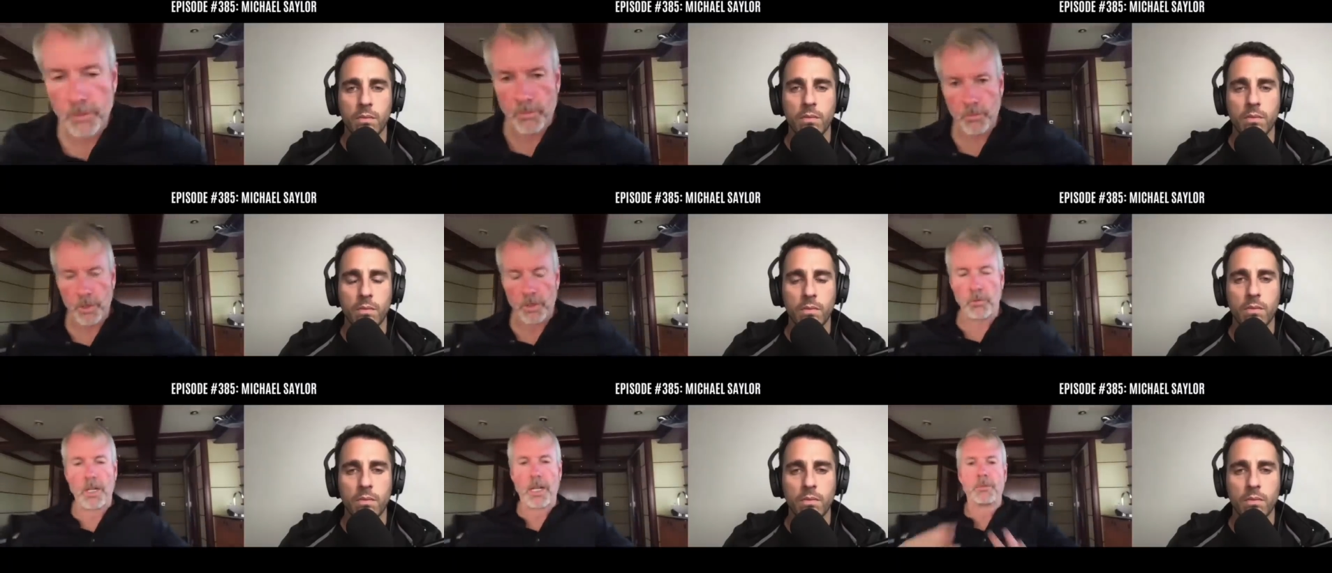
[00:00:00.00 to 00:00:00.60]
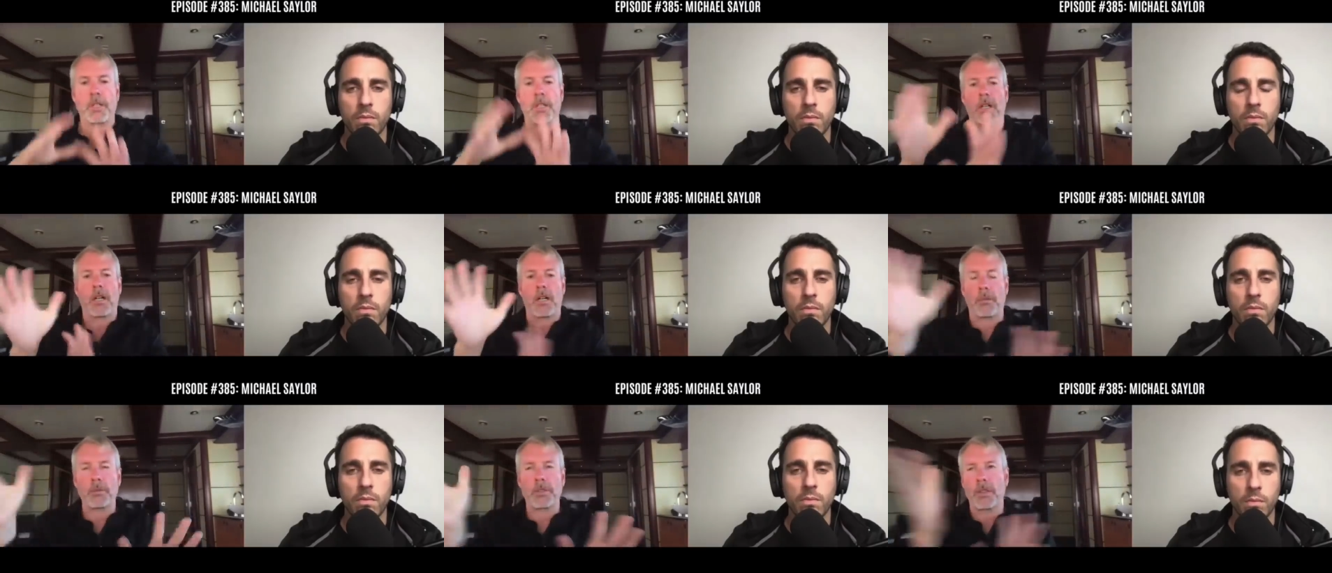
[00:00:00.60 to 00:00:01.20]
Speaker 1: We've wrapped it
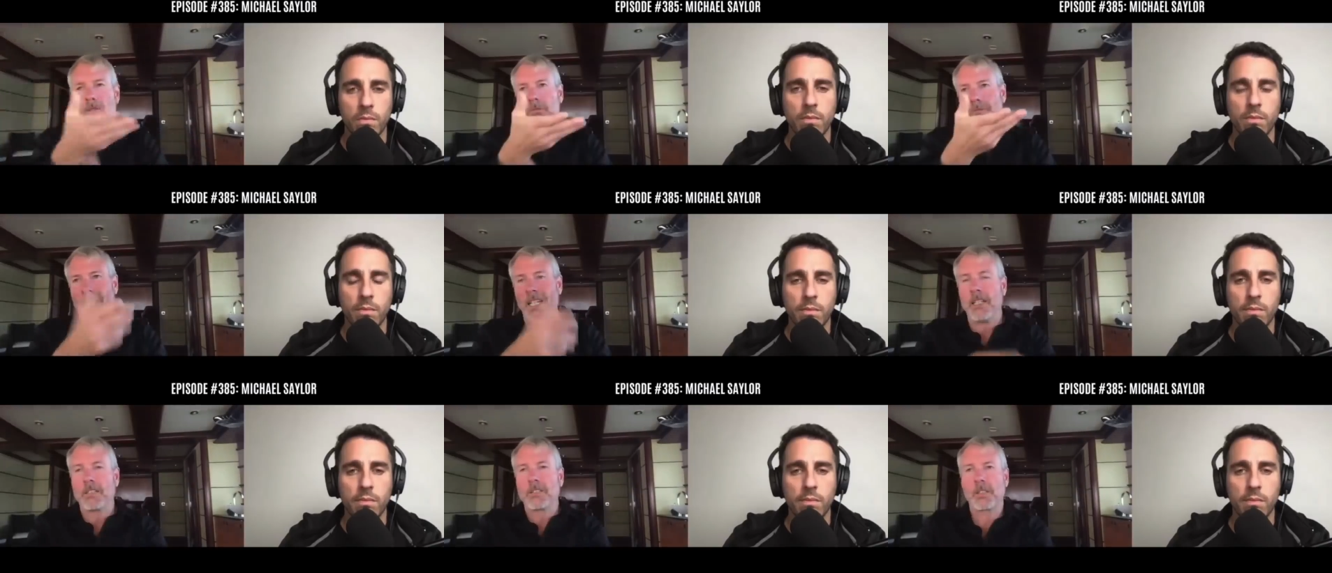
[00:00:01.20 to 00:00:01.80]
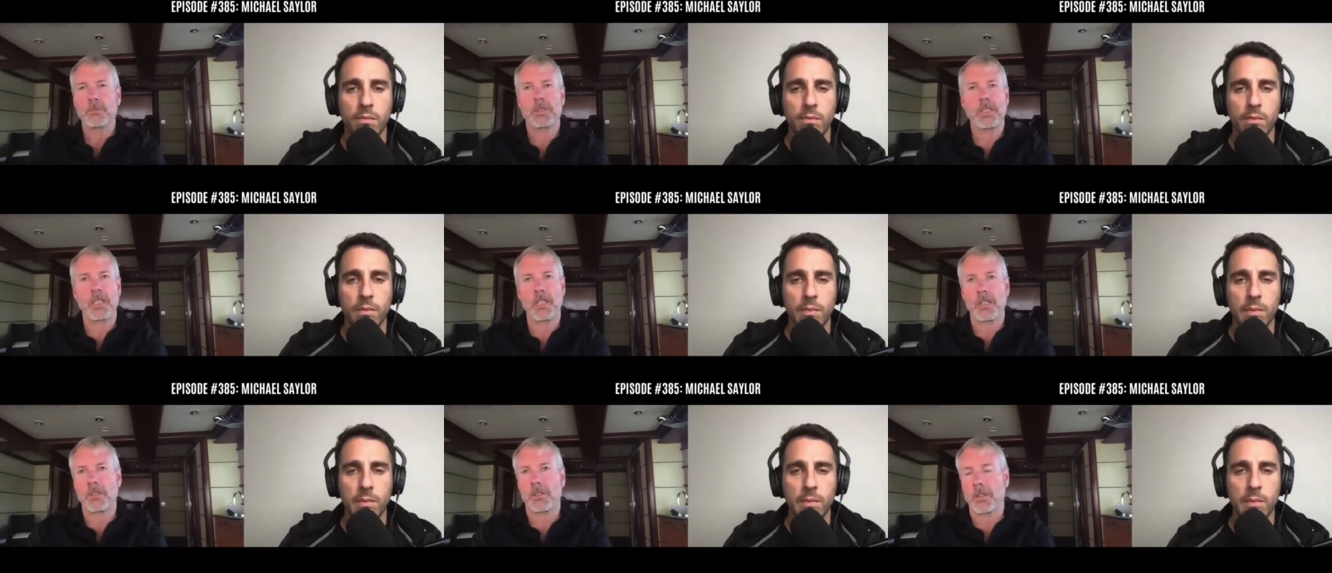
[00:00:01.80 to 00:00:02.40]
all. So
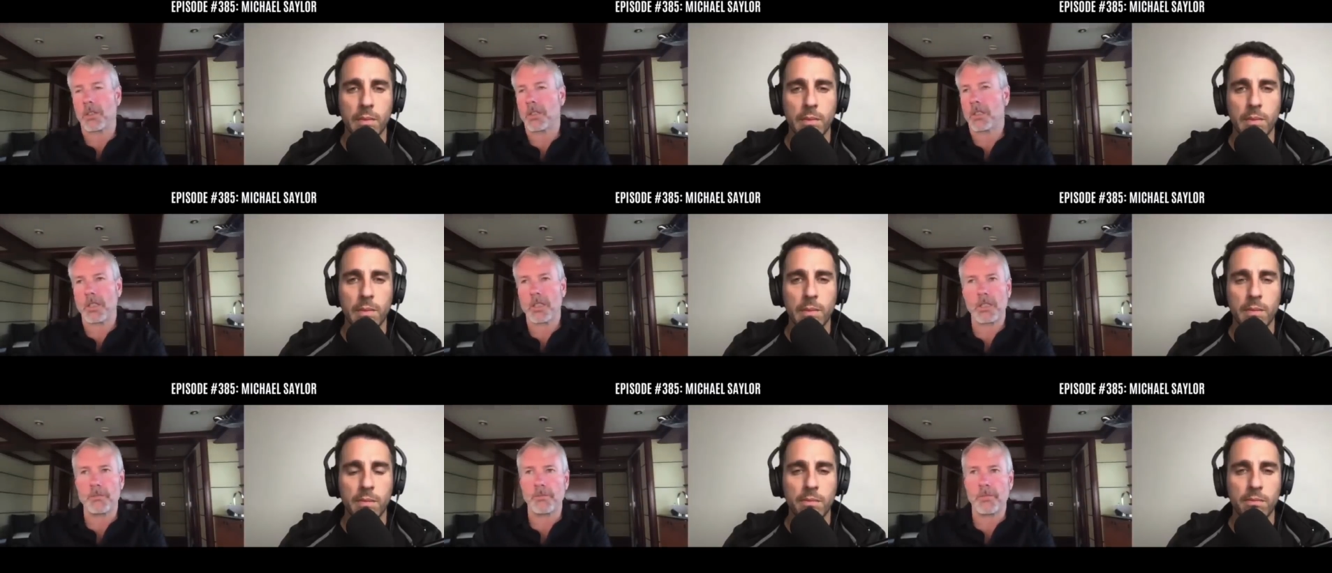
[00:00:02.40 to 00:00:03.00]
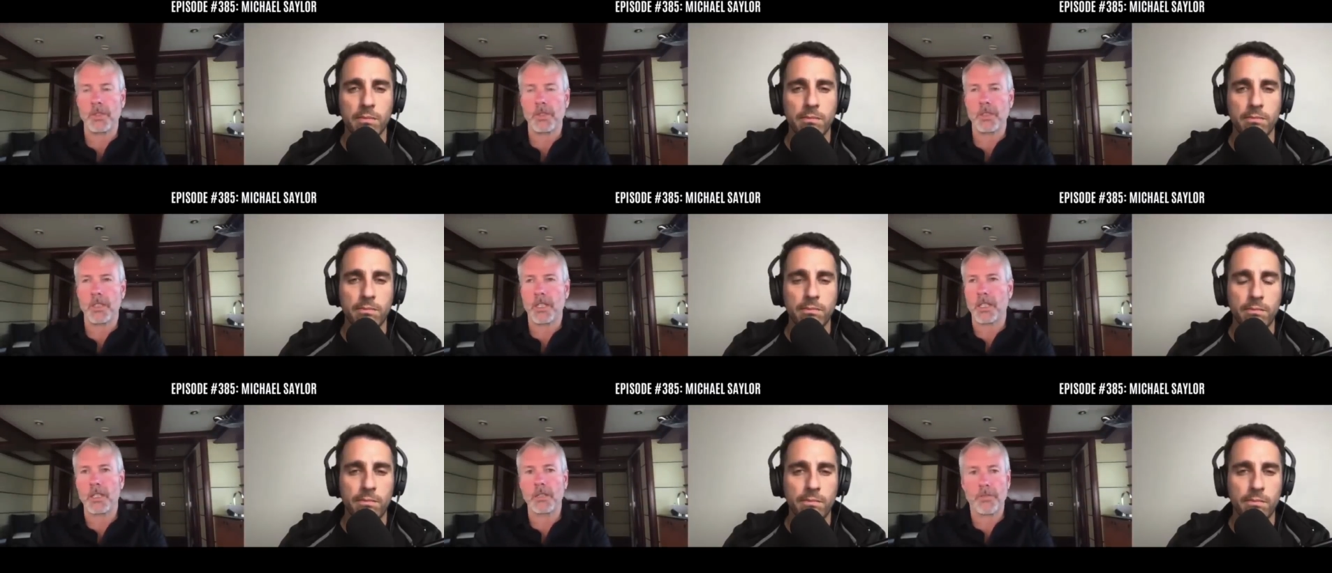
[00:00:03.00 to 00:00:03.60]
substantially
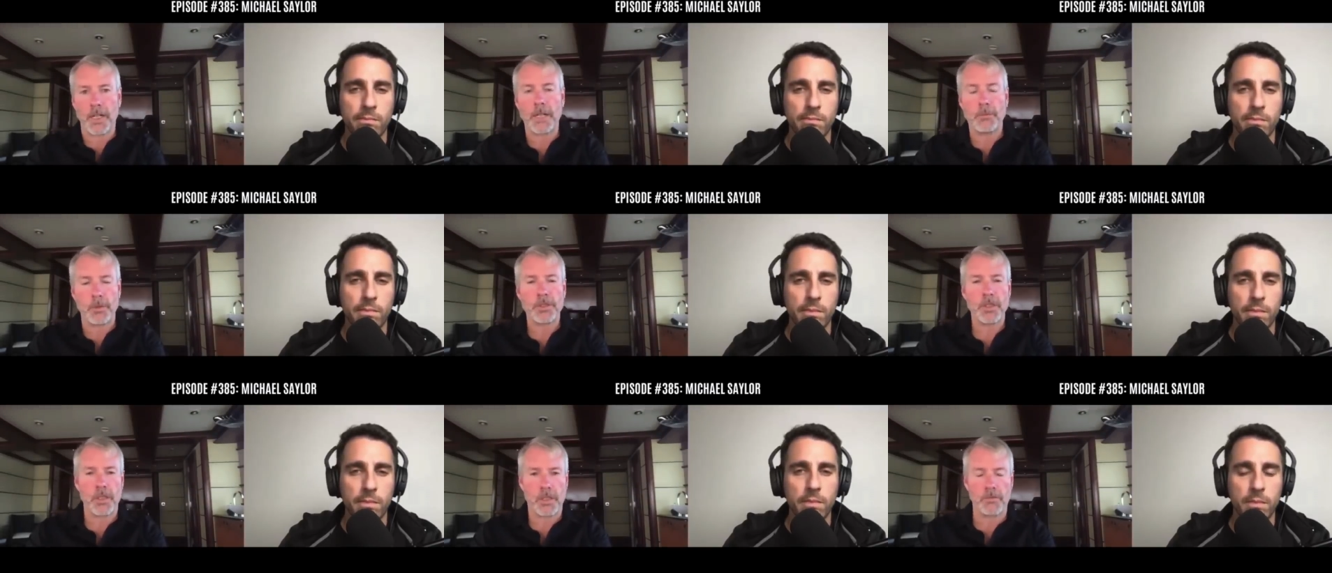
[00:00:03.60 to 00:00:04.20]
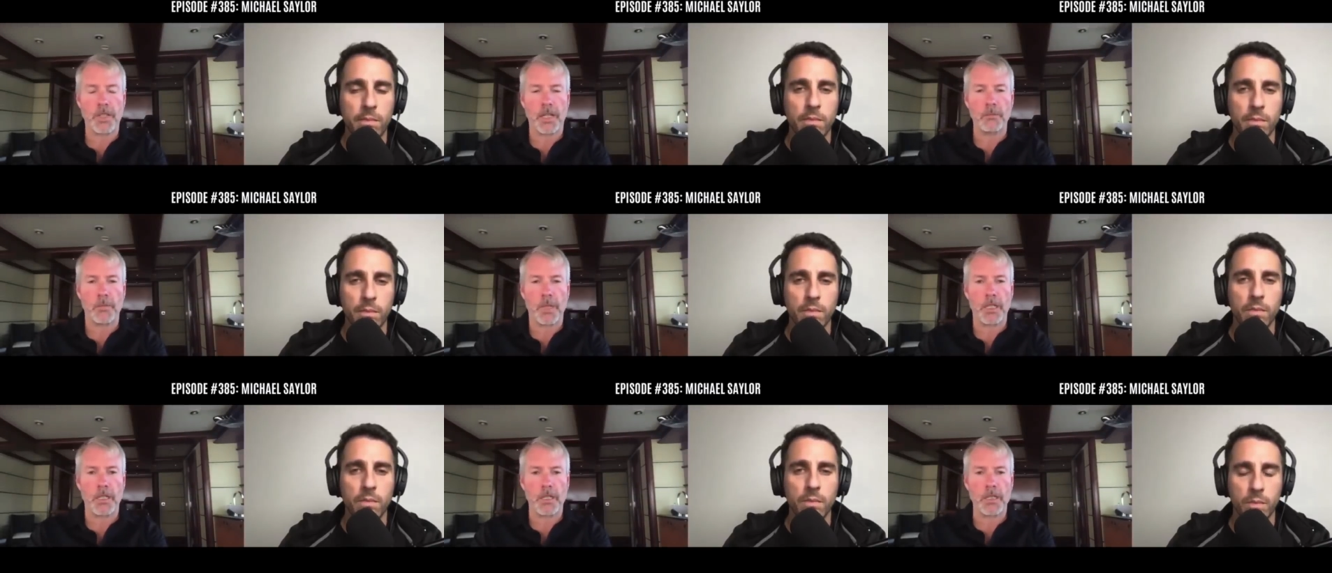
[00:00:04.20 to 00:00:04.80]
ninety-five percent of that
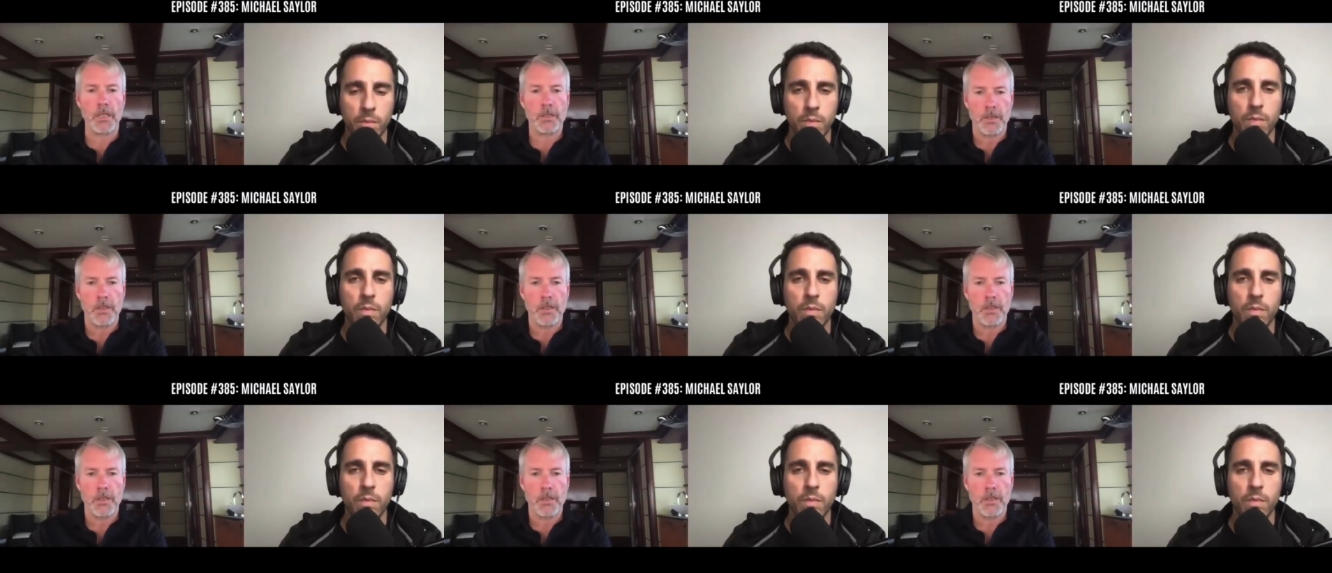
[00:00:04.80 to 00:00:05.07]
money